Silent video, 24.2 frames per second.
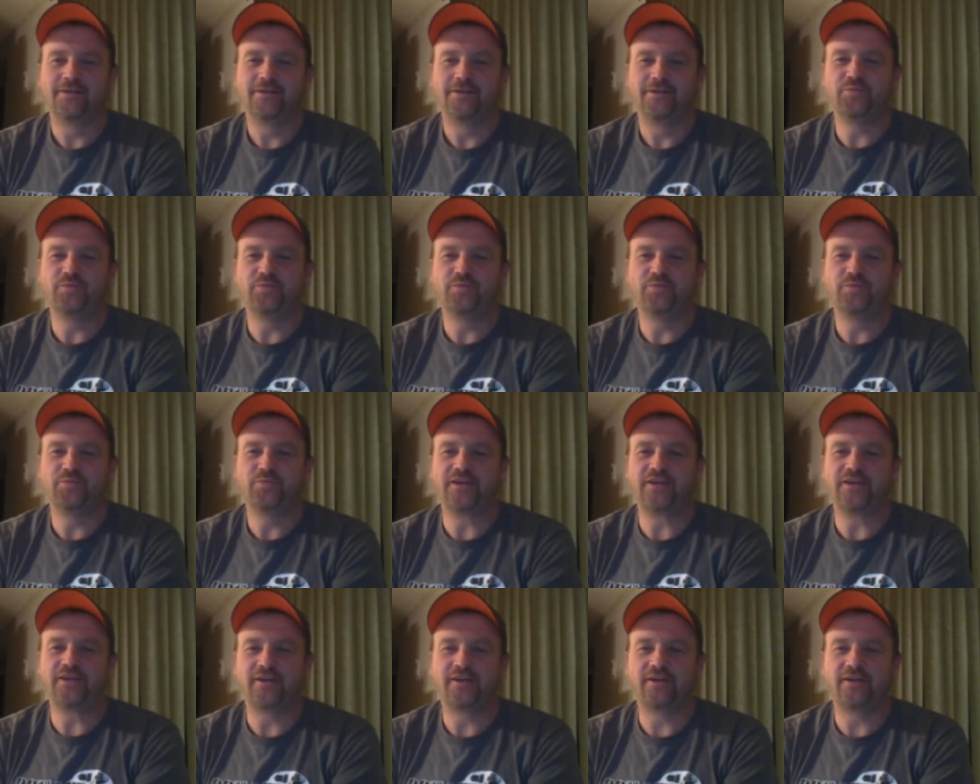You
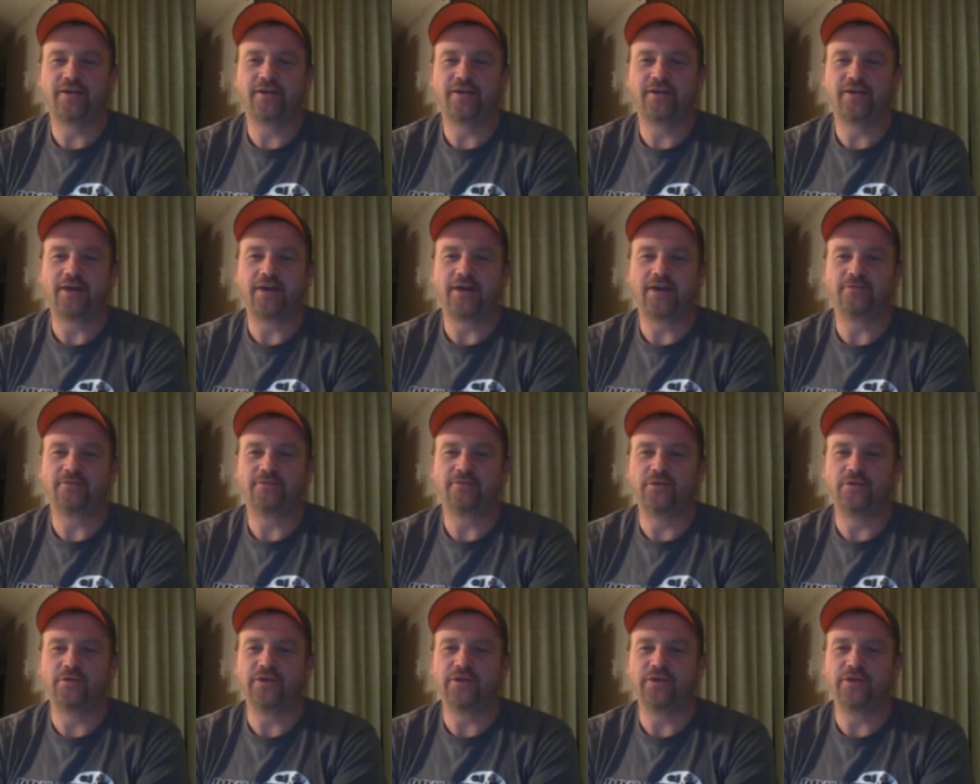preg check your cows.
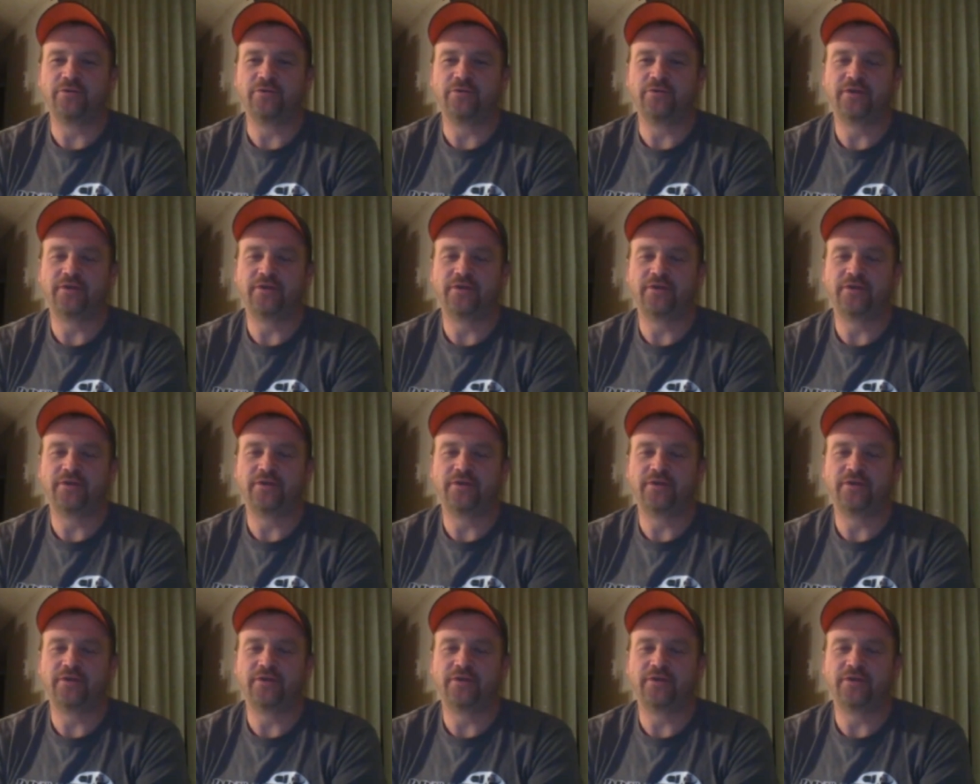No, we don't.